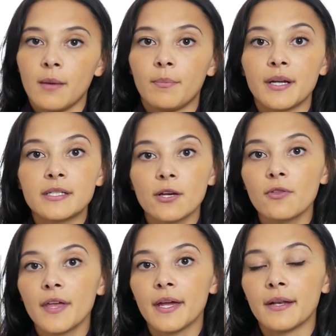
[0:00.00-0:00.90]
But until
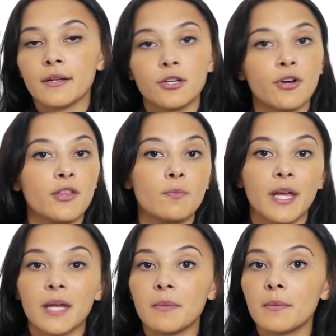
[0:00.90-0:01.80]
then, you're either
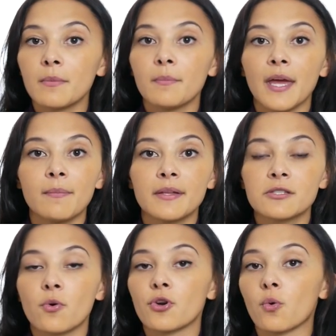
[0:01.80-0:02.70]
making minimum
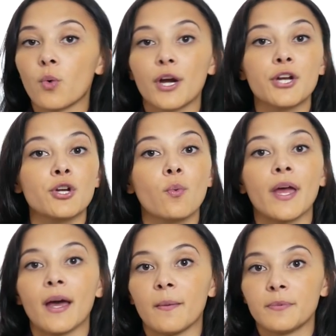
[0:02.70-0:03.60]
payments or you're working your
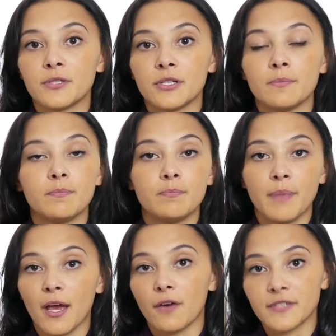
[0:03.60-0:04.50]
way up to
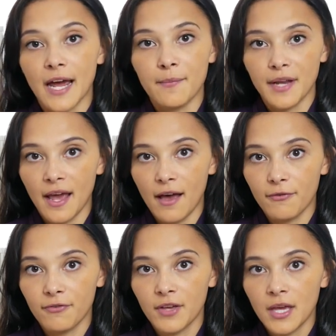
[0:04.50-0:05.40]
pay off time in
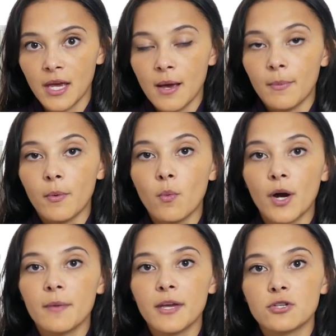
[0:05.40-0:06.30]
half. But we
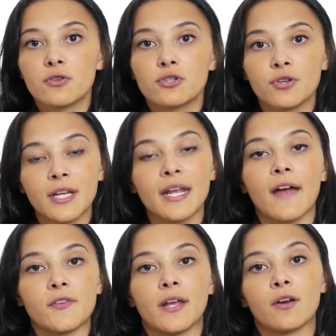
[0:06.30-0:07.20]
want to make sure that you're getting
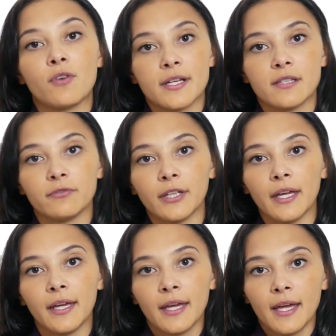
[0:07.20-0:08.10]
after that
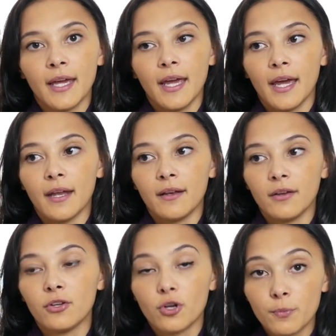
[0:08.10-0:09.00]
aggressively, and
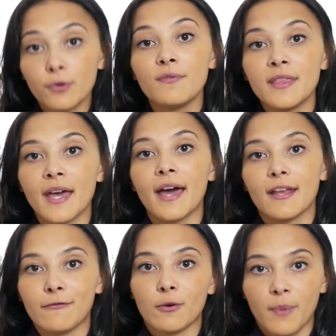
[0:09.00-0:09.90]
you're proving that
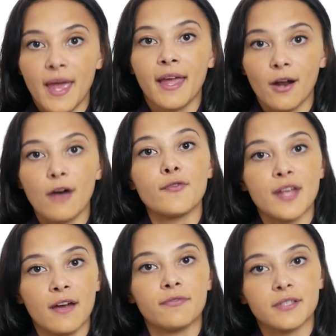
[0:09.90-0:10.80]
if you're paying it off in
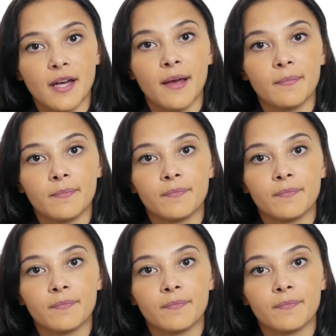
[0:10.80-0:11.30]
half the time.